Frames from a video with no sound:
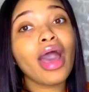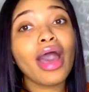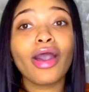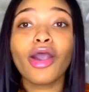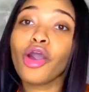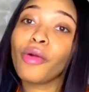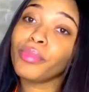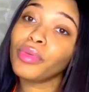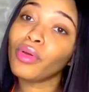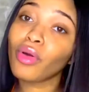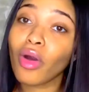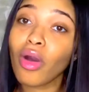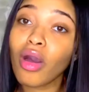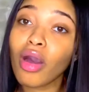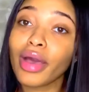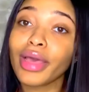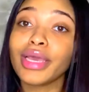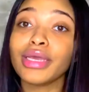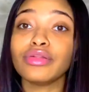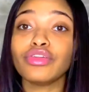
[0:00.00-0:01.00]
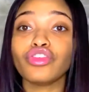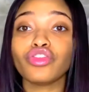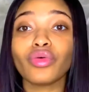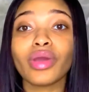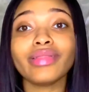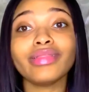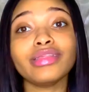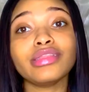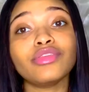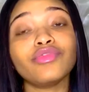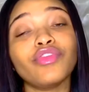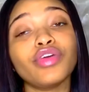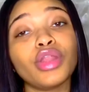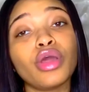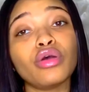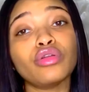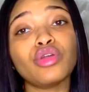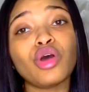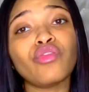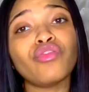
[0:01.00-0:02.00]
hope you all enjoyed this
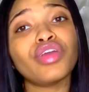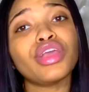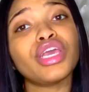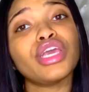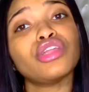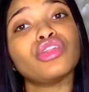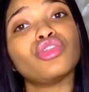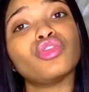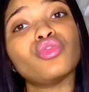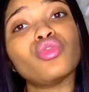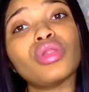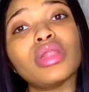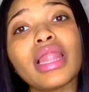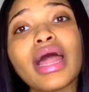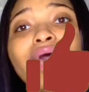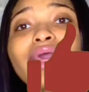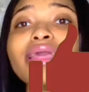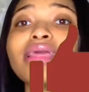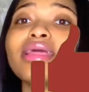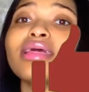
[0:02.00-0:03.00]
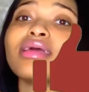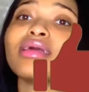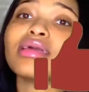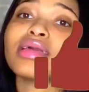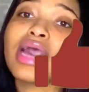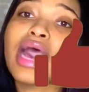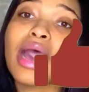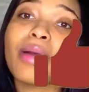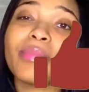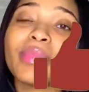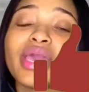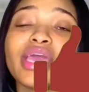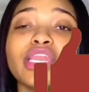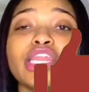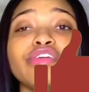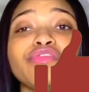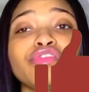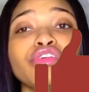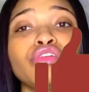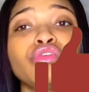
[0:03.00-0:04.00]
video. Don't forget to like, comment, and
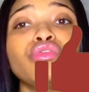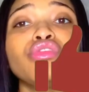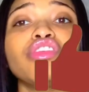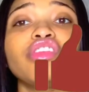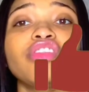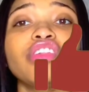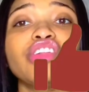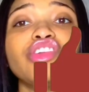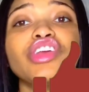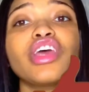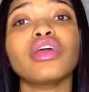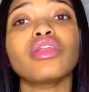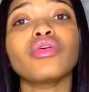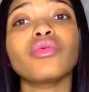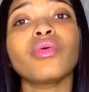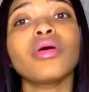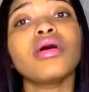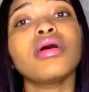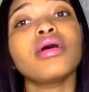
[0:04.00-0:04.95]
if you're new to the channel,